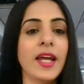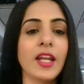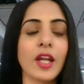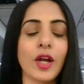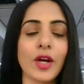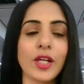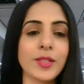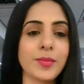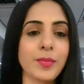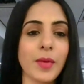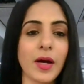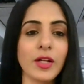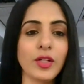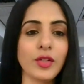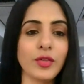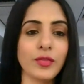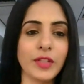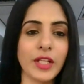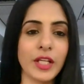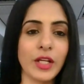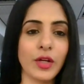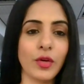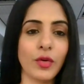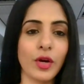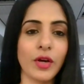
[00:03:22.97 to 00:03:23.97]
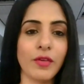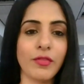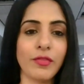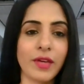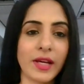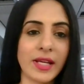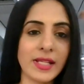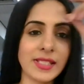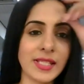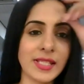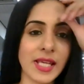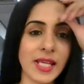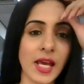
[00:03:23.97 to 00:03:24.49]
Now, as part of the O F
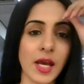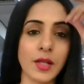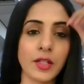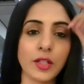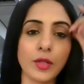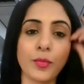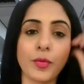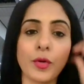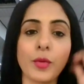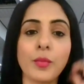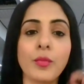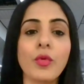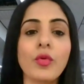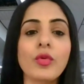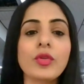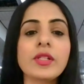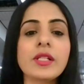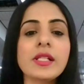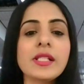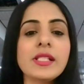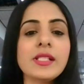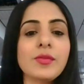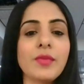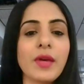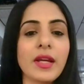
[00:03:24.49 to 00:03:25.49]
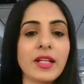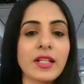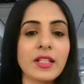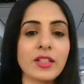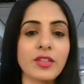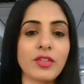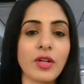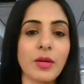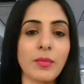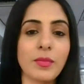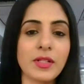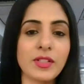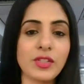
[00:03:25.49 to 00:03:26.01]
S, the promoters
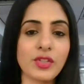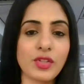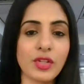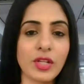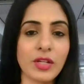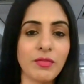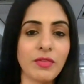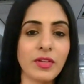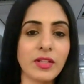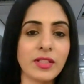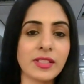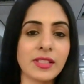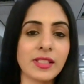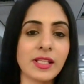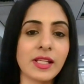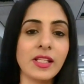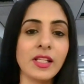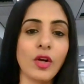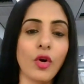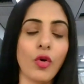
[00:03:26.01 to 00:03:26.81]
Venkatraman Srinivasan,